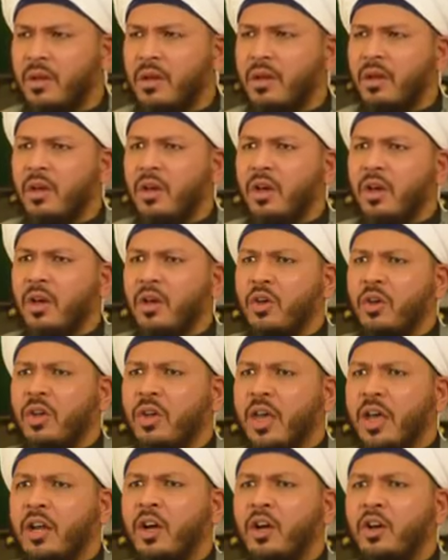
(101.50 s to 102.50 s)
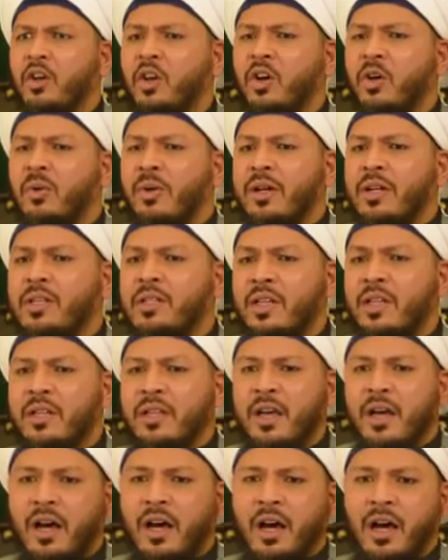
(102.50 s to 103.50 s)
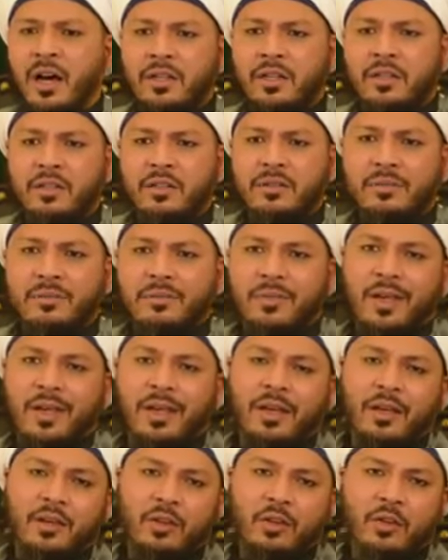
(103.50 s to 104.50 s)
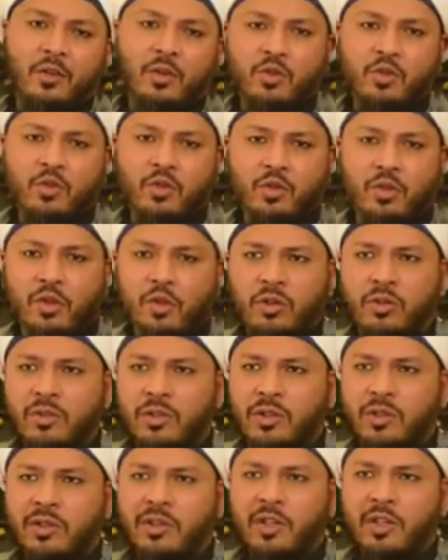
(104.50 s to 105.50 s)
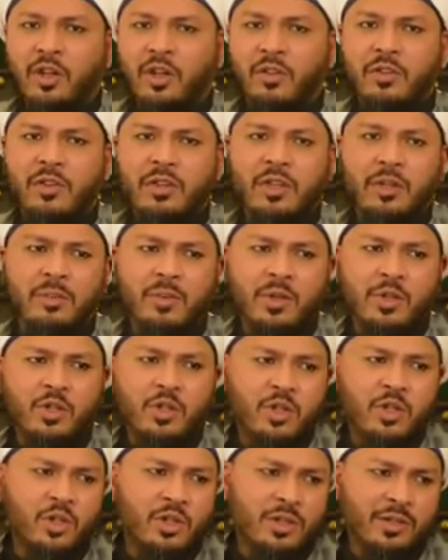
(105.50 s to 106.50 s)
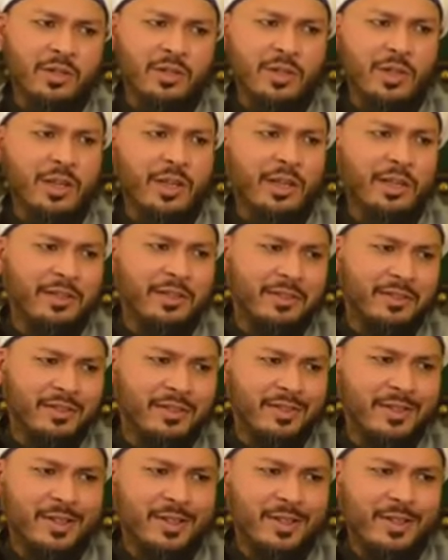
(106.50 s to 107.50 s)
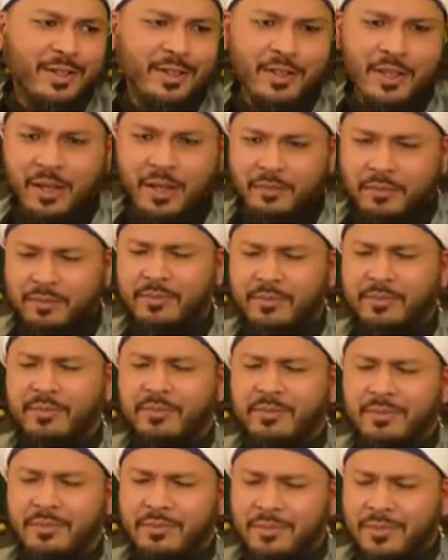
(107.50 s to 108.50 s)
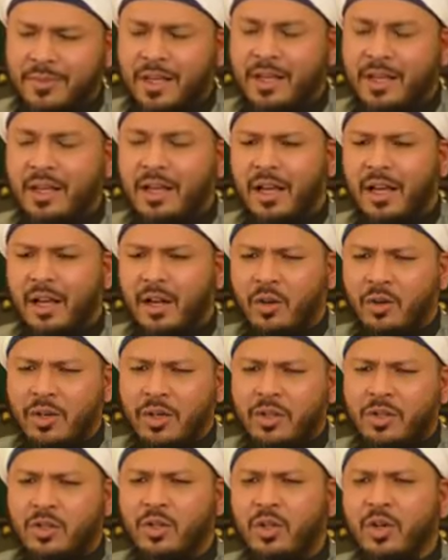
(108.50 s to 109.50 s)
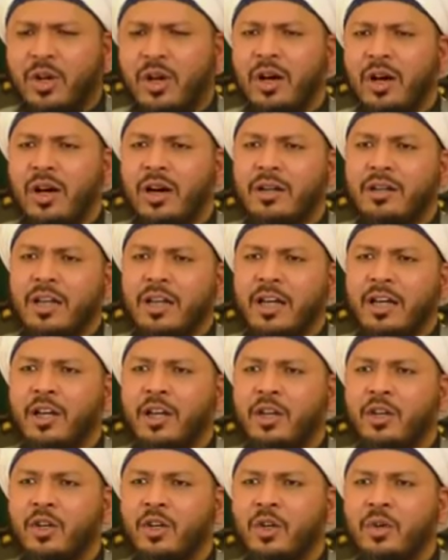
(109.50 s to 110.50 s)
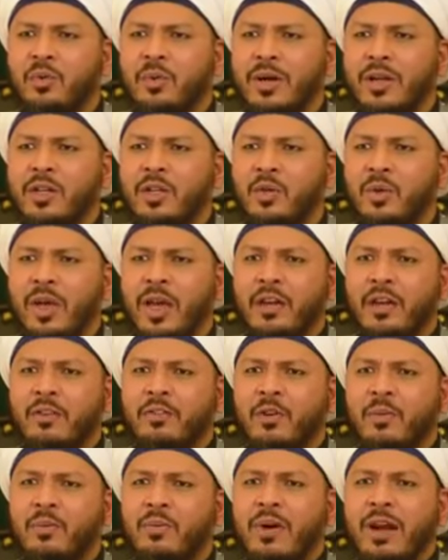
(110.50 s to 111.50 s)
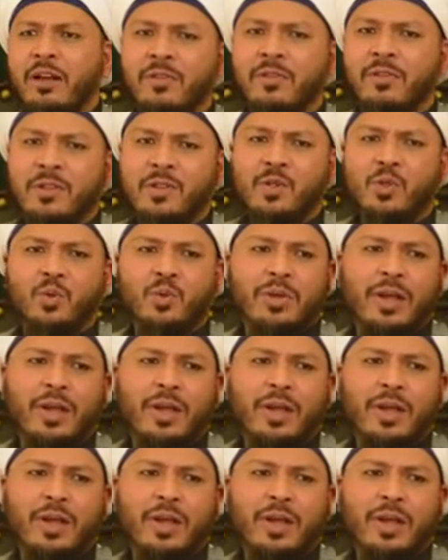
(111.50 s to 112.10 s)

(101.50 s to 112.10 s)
You cannot know what is in their hearts. Yeah, don't you know? Even the magicians, they can say, I look into your heart and I know what you ate for breakfast today.